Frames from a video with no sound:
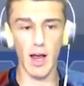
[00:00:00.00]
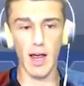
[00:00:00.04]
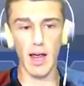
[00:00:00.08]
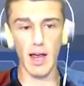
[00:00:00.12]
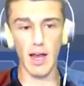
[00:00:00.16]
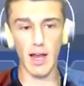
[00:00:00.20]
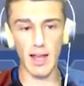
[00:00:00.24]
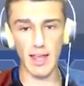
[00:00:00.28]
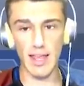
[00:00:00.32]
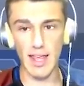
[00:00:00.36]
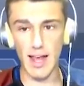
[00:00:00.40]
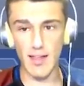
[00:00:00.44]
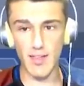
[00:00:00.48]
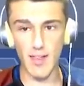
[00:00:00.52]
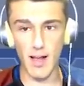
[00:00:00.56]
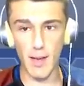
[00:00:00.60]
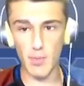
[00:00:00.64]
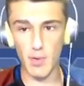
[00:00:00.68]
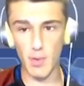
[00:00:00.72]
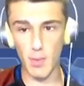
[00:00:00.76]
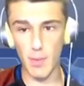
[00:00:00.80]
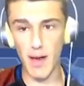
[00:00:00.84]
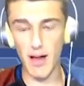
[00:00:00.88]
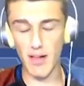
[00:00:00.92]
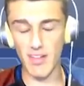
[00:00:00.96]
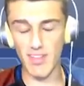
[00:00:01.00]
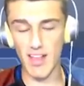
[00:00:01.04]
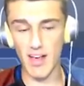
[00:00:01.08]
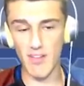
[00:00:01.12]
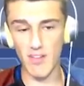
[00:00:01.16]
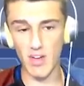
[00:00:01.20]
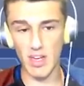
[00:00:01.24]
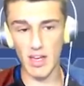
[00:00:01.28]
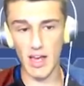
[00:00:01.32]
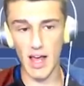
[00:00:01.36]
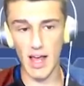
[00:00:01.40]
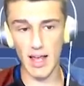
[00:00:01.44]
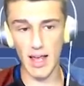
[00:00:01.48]
And it gets up to about
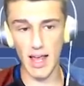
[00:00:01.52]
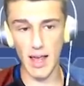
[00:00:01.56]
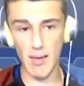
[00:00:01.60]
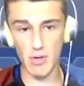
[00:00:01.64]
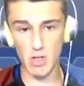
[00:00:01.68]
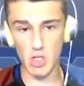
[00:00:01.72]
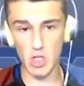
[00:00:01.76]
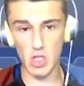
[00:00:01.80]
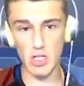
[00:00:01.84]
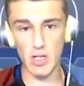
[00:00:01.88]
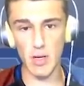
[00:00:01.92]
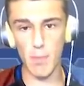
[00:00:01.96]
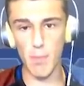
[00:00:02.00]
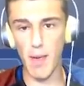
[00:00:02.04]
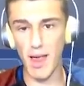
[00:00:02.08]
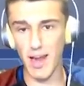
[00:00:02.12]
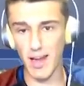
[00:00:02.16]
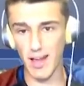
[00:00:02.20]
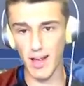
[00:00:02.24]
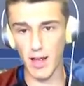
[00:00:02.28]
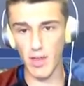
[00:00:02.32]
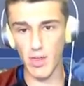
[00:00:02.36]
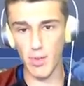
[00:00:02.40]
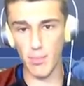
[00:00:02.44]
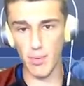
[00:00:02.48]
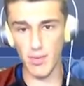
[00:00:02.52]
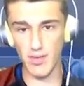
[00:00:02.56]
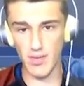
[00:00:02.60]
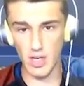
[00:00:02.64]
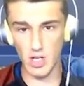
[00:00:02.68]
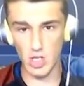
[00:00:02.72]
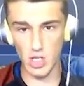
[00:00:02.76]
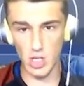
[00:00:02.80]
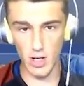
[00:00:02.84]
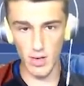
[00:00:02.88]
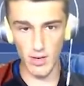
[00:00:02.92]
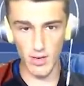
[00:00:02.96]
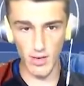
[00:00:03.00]
79 chemistry, depending on the
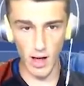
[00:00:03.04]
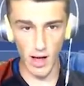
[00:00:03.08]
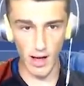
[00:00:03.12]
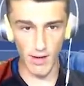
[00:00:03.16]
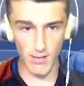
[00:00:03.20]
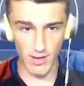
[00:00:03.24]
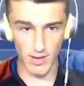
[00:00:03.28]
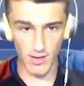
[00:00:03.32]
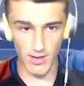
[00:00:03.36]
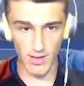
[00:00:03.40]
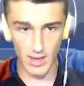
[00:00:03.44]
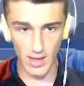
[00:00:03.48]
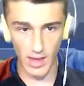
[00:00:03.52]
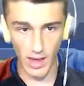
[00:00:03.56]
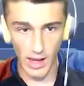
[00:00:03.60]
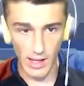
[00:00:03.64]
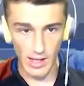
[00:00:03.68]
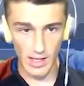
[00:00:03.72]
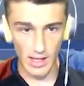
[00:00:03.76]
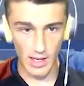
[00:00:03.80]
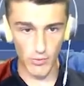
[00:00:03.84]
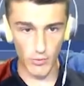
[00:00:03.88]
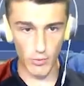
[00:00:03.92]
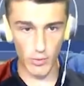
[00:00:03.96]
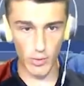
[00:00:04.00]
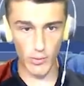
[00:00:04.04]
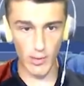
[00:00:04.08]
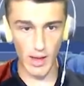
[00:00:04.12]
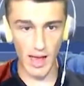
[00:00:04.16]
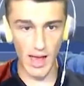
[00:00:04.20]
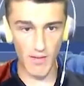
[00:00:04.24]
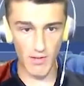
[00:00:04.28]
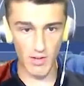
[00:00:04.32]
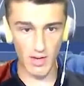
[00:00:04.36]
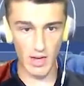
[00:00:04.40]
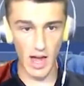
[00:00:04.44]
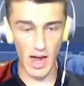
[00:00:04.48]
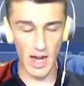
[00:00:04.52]
positionings. Obviously, if we were to
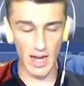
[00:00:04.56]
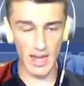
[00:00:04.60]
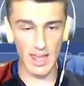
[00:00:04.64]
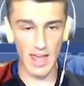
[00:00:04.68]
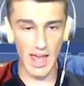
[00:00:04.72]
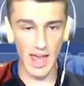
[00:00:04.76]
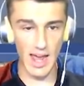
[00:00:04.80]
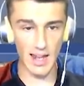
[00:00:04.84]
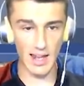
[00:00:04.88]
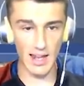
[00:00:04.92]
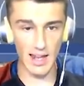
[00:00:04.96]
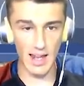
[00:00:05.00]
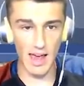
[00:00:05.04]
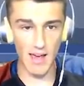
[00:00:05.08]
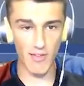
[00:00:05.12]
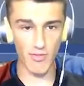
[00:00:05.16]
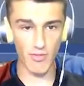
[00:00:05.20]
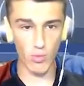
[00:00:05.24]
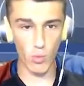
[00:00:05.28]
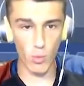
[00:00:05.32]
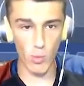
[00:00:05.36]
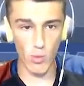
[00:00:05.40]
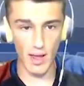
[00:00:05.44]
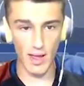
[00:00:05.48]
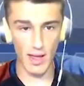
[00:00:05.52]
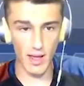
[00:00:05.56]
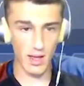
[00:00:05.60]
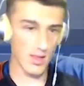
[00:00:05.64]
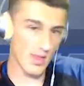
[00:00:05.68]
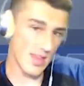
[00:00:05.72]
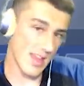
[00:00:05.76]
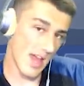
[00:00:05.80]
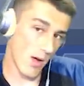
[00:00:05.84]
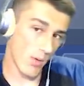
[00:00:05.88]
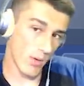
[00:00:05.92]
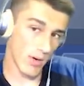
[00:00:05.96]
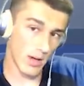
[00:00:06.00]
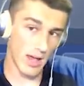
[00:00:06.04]
have Nani at left wing,
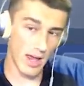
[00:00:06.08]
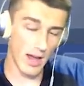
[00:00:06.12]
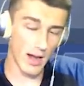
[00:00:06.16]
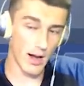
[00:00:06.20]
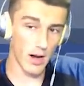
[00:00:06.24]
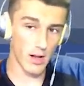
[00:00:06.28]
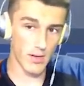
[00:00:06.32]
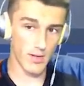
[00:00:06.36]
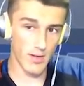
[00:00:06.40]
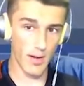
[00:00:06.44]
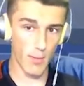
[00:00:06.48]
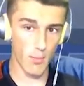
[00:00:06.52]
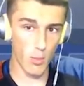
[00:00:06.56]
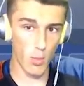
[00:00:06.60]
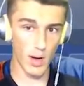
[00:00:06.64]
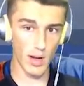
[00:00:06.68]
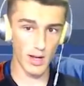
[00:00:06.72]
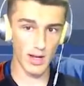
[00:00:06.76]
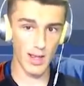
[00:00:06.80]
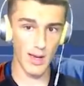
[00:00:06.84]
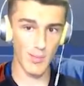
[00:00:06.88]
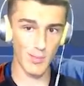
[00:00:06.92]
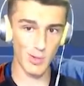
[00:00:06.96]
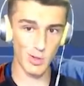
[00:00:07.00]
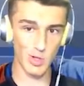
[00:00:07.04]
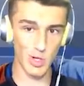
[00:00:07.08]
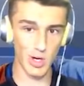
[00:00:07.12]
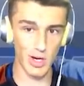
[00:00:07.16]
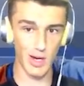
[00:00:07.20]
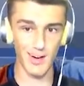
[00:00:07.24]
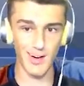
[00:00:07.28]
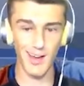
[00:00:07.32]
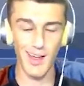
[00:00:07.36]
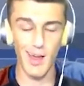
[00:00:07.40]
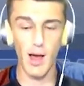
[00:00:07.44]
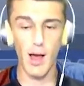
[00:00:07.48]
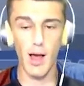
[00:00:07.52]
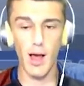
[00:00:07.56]
that would get us up one chemistry.
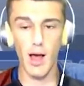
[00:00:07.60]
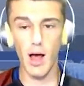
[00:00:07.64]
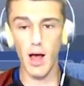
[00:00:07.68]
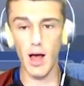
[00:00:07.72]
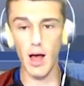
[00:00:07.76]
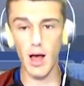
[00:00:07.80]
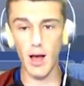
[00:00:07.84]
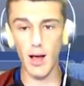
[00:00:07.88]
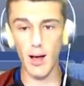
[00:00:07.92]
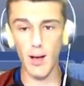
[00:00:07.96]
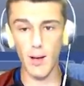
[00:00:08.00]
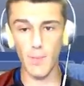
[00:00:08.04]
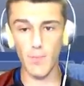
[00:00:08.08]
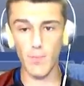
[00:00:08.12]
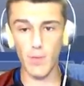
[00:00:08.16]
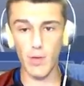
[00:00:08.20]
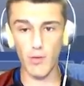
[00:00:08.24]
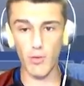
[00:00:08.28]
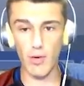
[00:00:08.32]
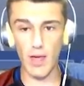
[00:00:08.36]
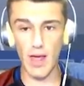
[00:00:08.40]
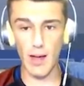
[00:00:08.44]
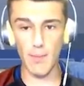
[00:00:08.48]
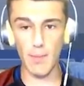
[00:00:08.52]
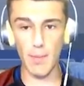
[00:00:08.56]
And uh, if we had